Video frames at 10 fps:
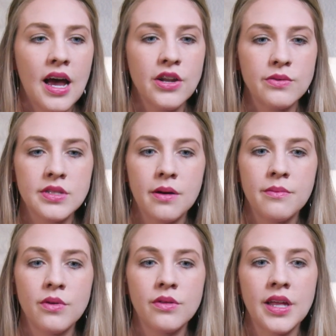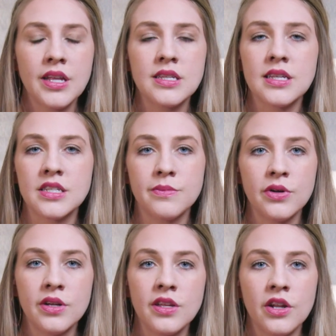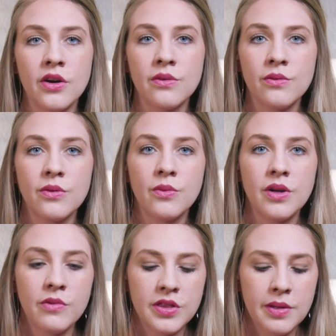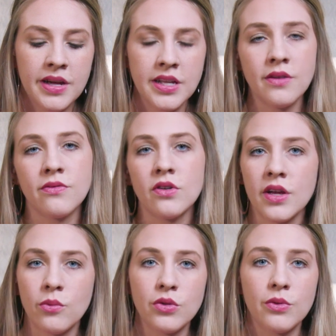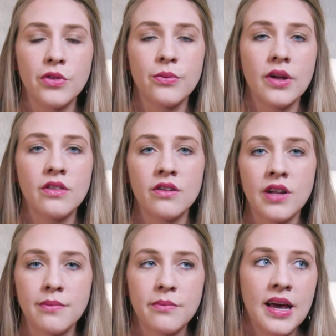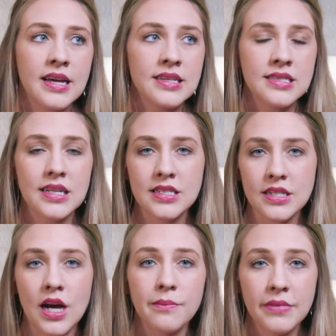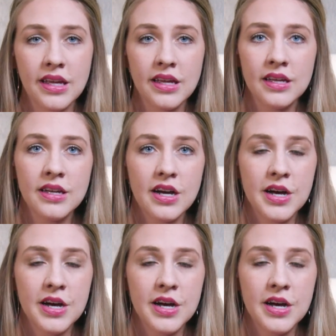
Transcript: I know some ladies like to put, you know, what, what they might need for like World War III in their diaper bags. That's not me.